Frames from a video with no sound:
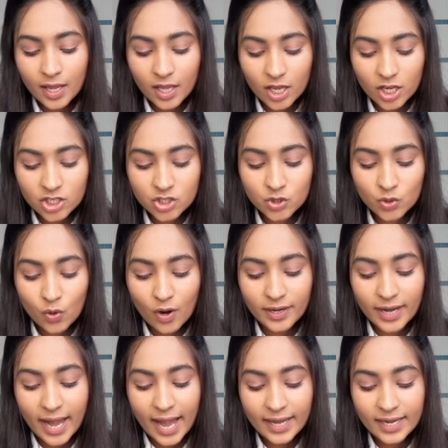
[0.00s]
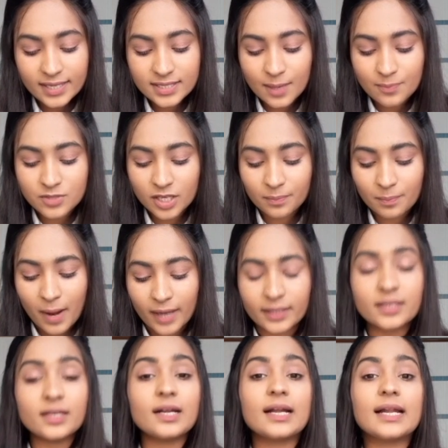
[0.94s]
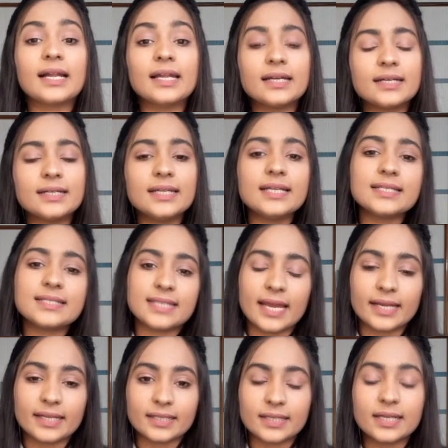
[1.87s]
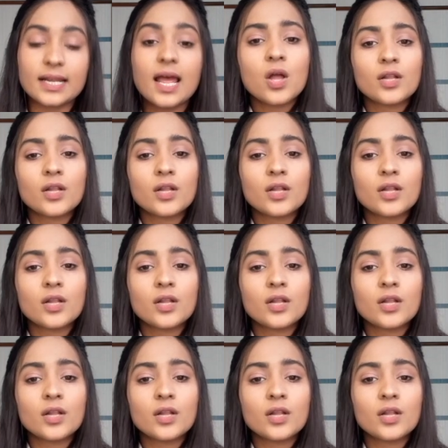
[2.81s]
issue or any subject matter clearly stated.